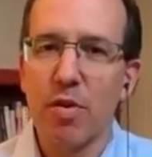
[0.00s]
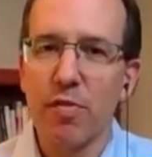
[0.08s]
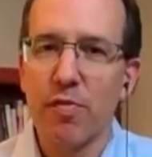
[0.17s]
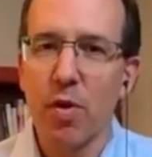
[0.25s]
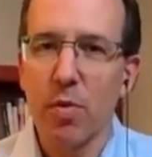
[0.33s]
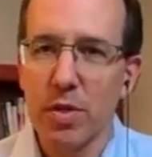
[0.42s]

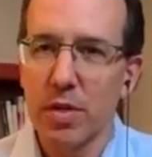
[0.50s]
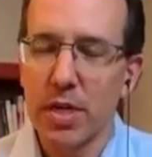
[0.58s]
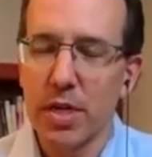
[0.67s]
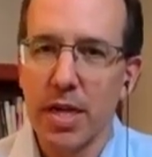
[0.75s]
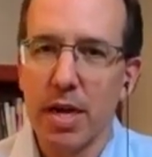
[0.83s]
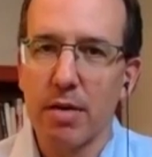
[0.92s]

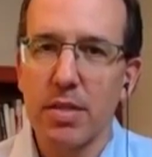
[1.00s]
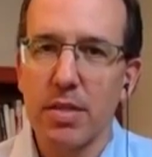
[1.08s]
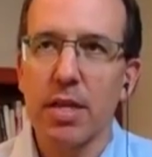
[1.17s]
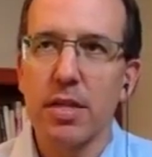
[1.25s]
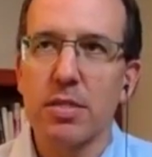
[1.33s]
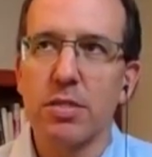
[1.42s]
forward-looking now, and
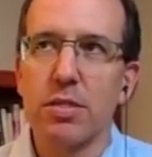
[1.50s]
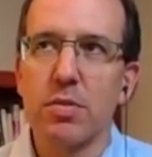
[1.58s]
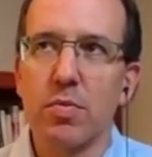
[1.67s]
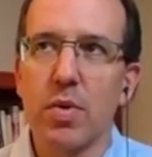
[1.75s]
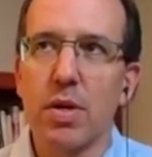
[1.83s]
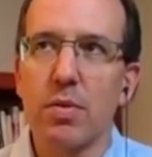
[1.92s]
that is,
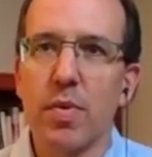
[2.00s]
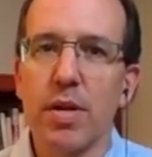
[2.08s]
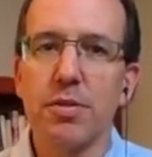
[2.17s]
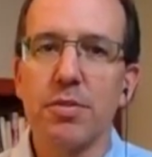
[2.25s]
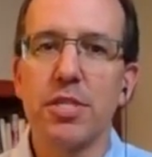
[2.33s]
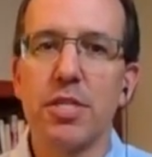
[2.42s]
where
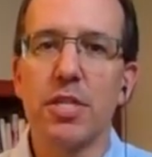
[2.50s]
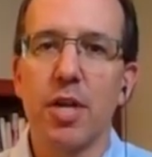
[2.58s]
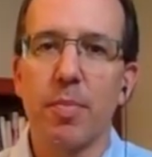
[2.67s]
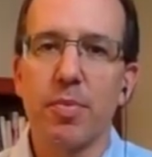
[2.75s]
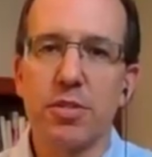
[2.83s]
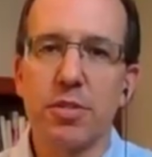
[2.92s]
do you see the
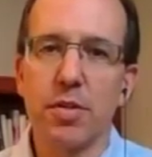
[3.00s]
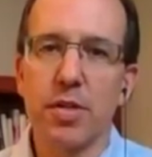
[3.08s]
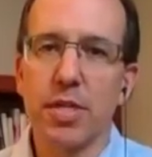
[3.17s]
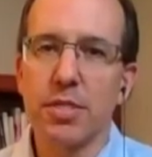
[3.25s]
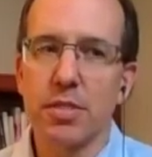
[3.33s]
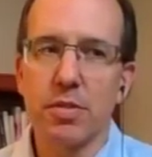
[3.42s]

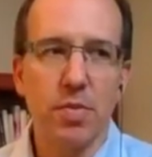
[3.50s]
opportunities?